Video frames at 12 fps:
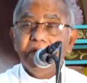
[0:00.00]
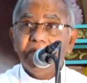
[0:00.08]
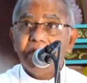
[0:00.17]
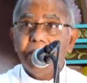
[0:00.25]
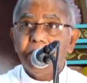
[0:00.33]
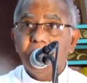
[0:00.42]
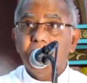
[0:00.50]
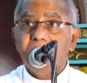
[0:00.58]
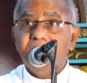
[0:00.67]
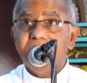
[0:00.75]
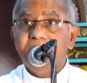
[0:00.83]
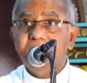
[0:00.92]

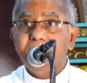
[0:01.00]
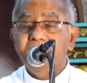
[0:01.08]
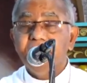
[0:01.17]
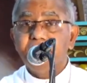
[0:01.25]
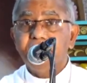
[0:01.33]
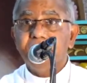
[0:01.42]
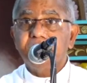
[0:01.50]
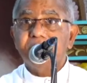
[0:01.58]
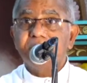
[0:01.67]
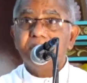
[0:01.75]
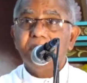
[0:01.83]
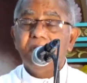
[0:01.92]
COVID
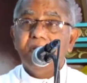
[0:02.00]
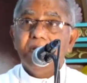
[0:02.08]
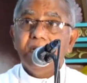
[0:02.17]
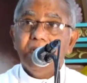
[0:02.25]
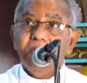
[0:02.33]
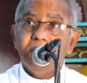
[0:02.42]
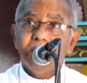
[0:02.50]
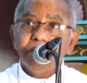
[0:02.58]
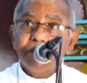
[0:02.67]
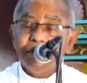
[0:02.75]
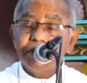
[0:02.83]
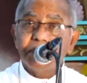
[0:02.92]
patients. And those
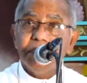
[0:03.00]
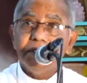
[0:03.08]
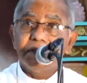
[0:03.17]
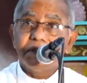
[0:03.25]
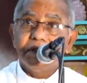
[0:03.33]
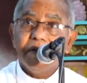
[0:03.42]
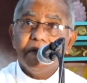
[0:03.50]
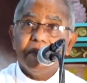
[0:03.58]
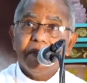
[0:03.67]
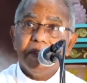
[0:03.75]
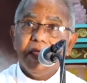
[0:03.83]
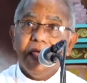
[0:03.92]
sisters,
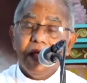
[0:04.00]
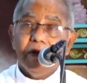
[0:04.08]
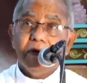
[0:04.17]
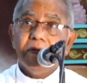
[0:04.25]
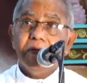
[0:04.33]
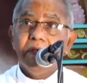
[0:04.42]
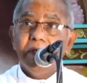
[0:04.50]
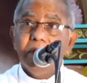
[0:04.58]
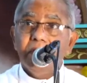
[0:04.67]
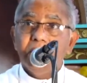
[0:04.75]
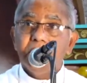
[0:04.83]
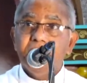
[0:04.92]
they have
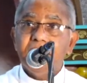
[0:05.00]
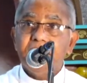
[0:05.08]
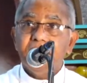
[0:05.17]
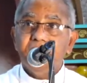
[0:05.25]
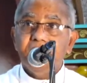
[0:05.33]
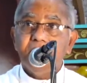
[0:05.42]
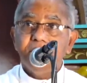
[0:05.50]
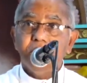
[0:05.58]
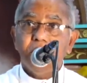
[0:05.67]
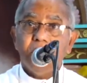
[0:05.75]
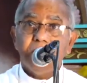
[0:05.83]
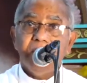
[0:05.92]
taken the
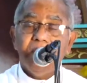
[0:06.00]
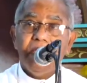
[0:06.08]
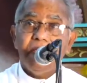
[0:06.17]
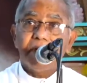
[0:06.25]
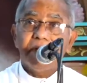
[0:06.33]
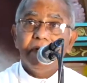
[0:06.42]
job there.